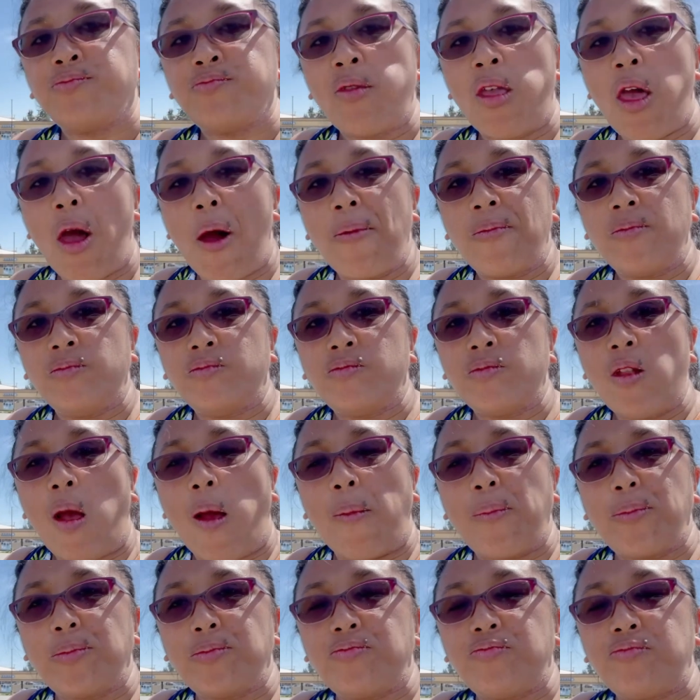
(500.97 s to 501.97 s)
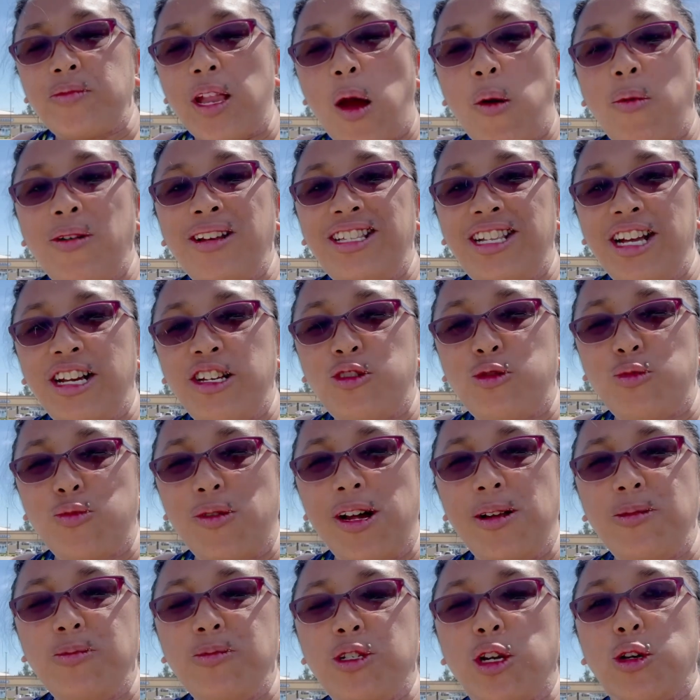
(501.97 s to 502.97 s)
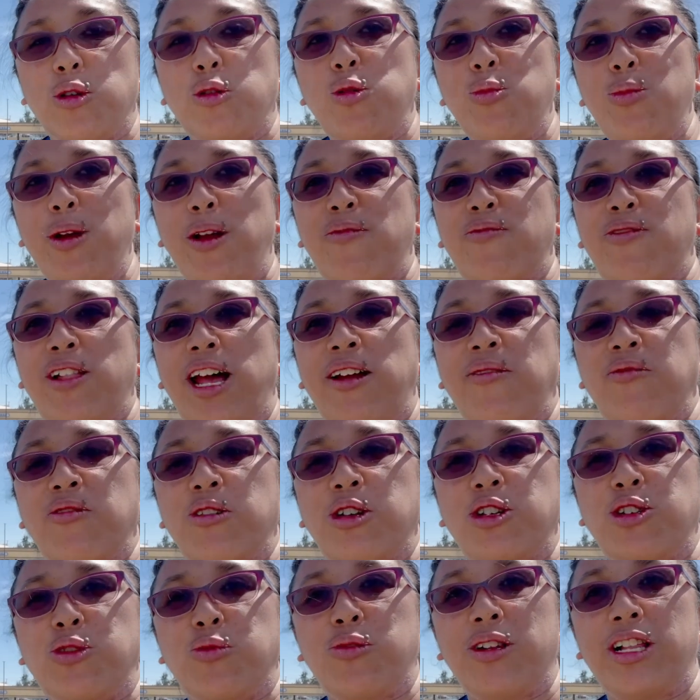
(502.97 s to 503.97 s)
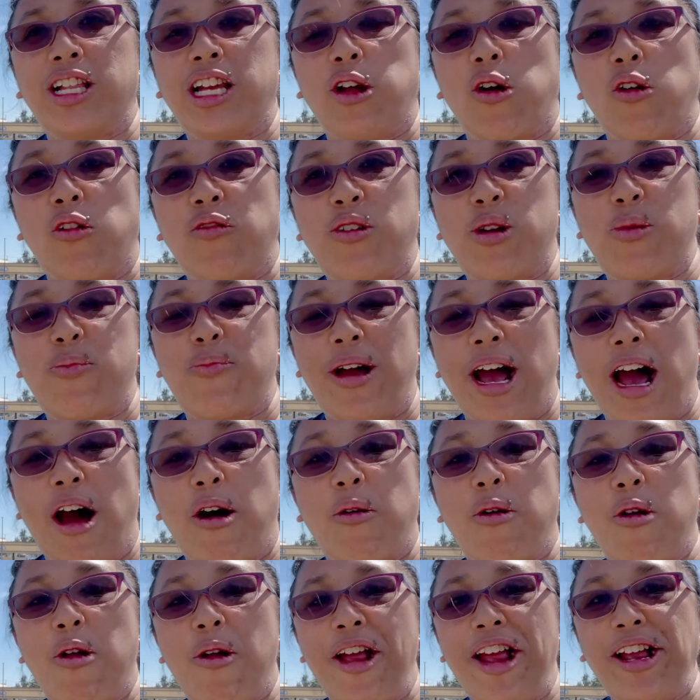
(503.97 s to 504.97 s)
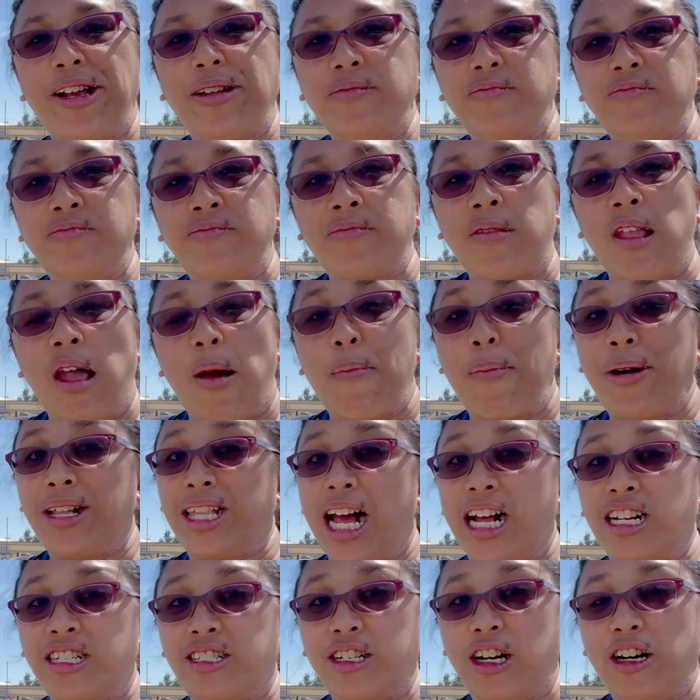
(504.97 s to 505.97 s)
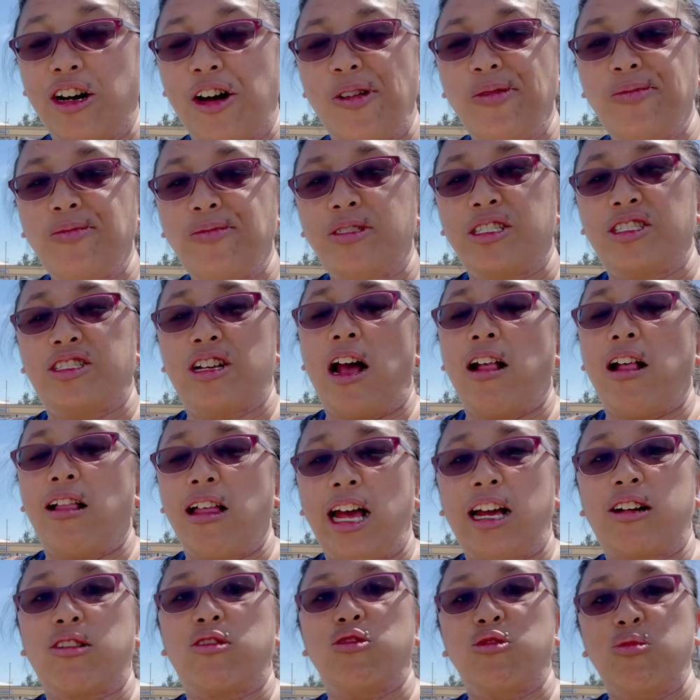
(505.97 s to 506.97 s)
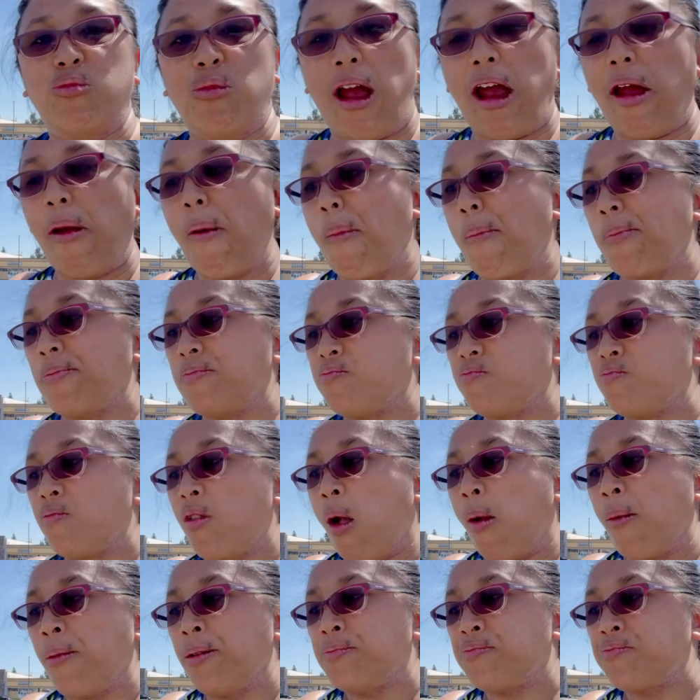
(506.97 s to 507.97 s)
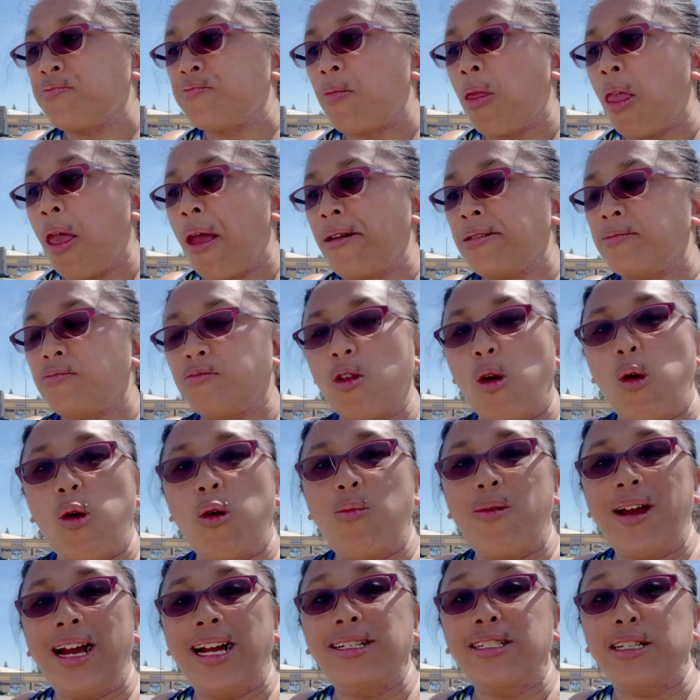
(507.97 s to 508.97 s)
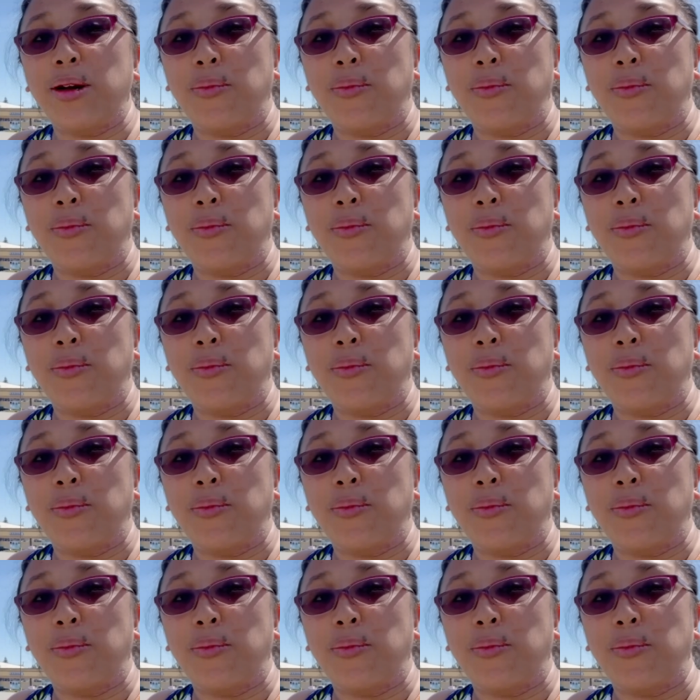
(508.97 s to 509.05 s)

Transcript: To me, that is good because I really love ube. This one was my favorite of the three flavors.